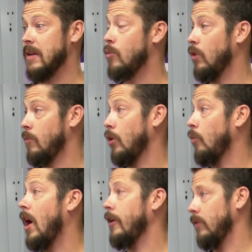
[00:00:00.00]
it more and more
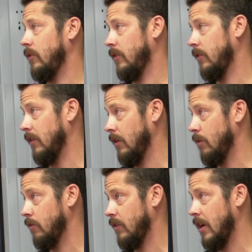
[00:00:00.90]
water resistant
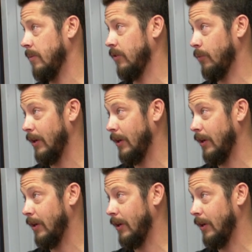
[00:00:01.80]
over time as